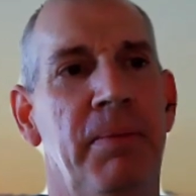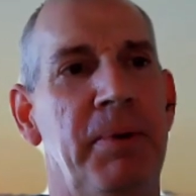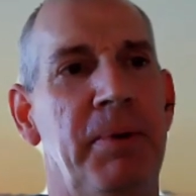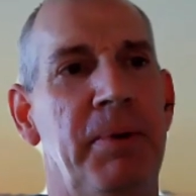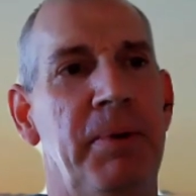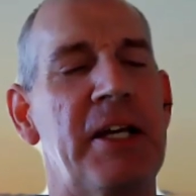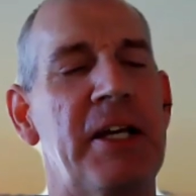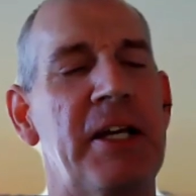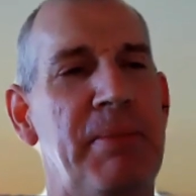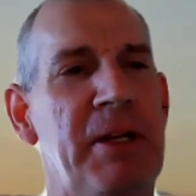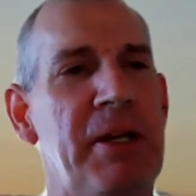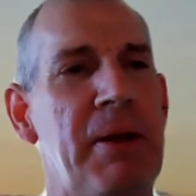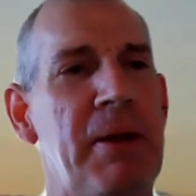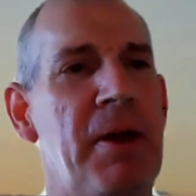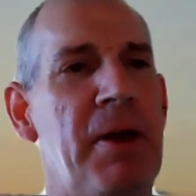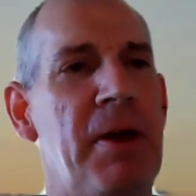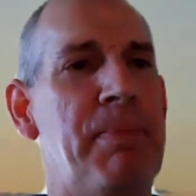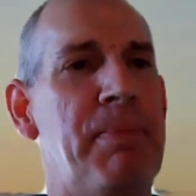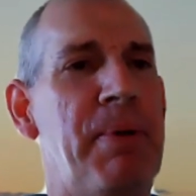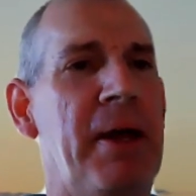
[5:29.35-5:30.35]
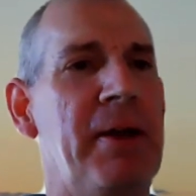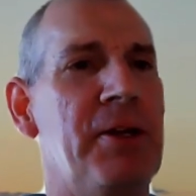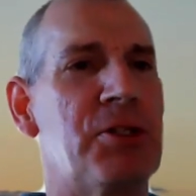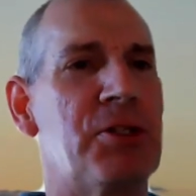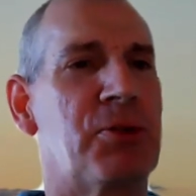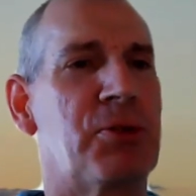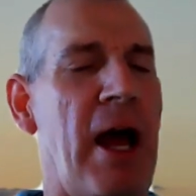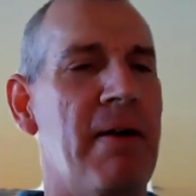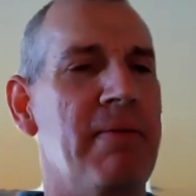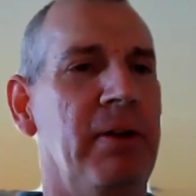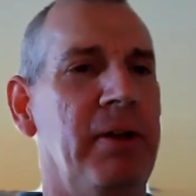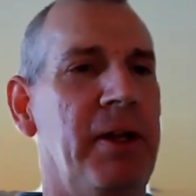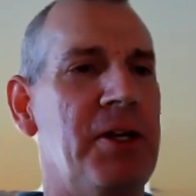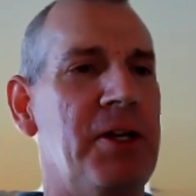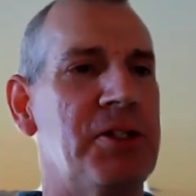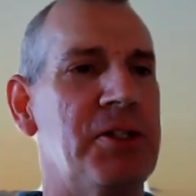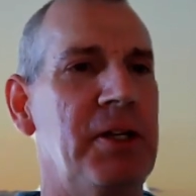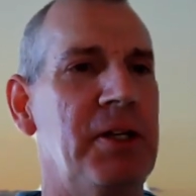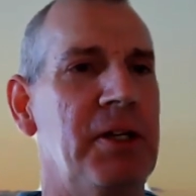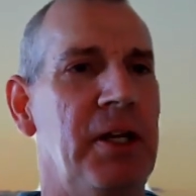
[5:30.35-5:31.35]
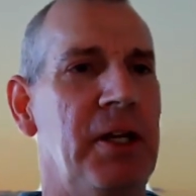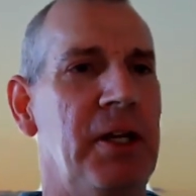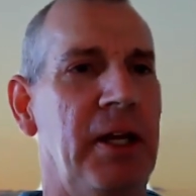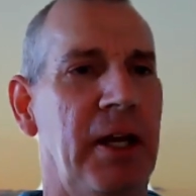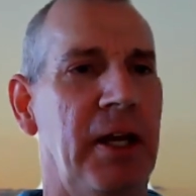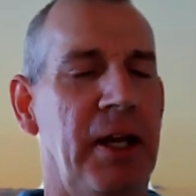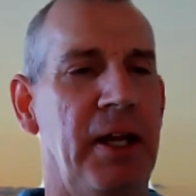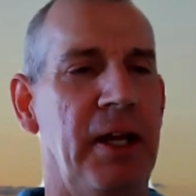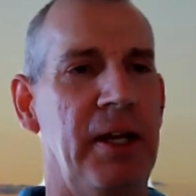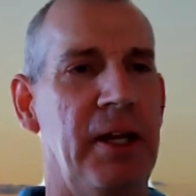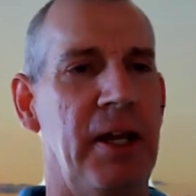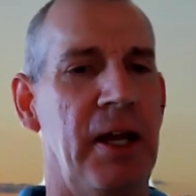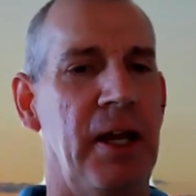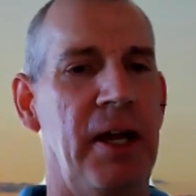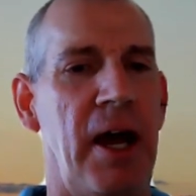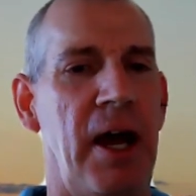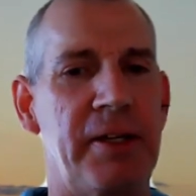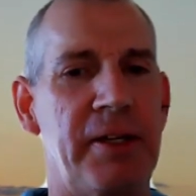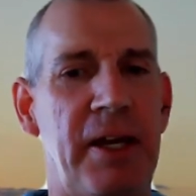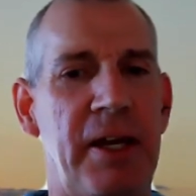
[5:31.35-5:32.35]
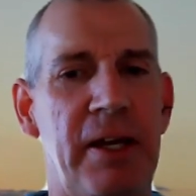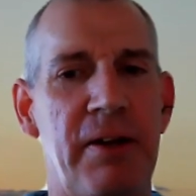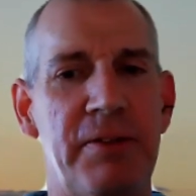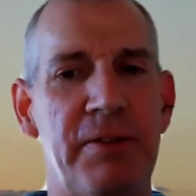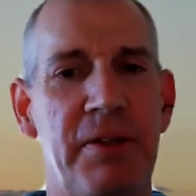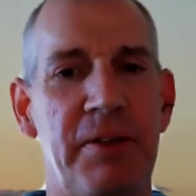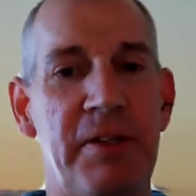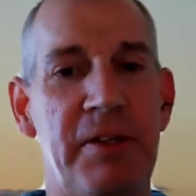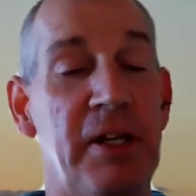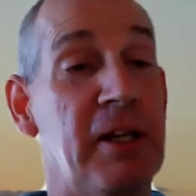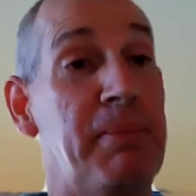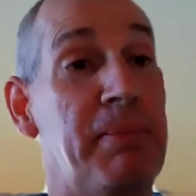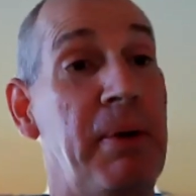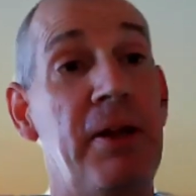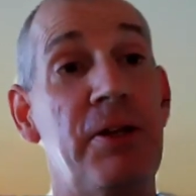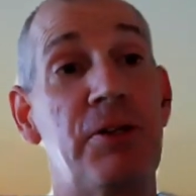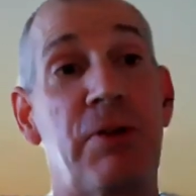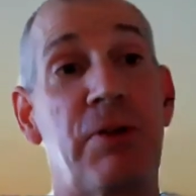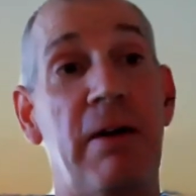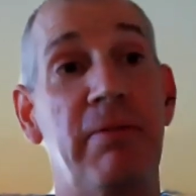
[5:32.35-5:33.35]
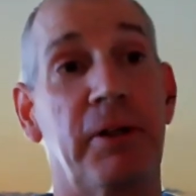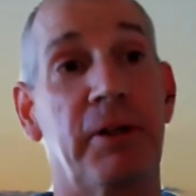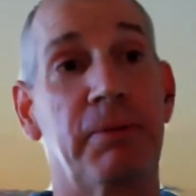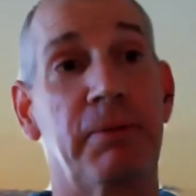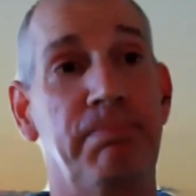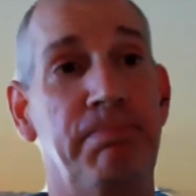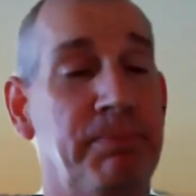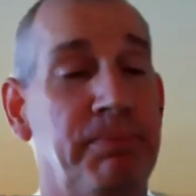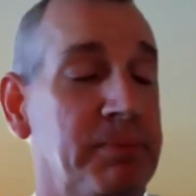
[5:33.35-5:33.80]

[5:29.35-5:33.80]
well, yes, I'm an independent travel agent, and I cater to the independent traveler.